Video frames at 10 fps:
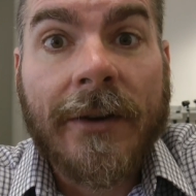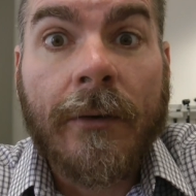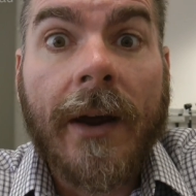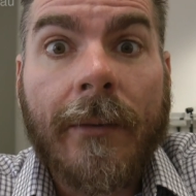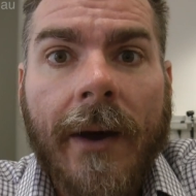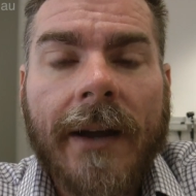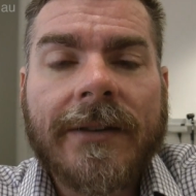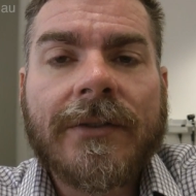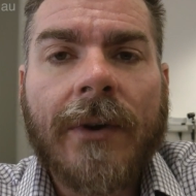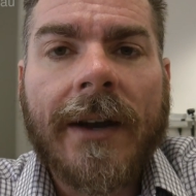is a great way
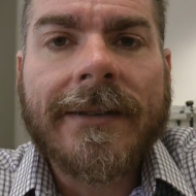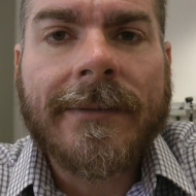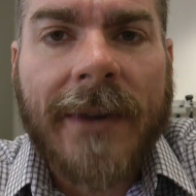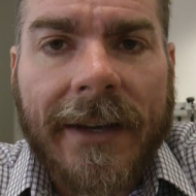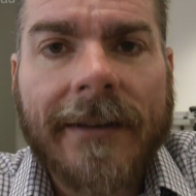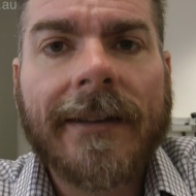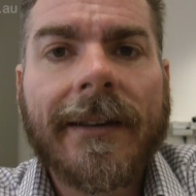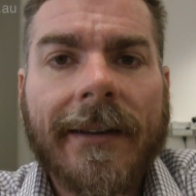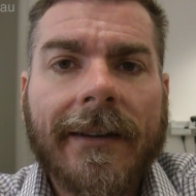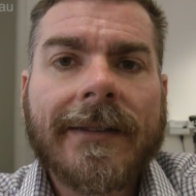to transmit
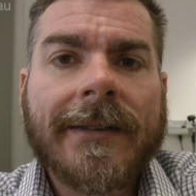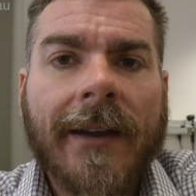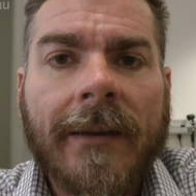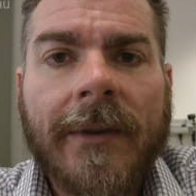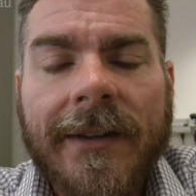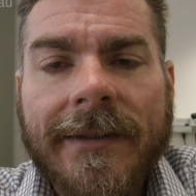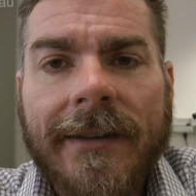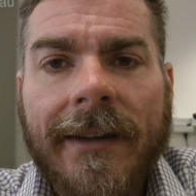scabies.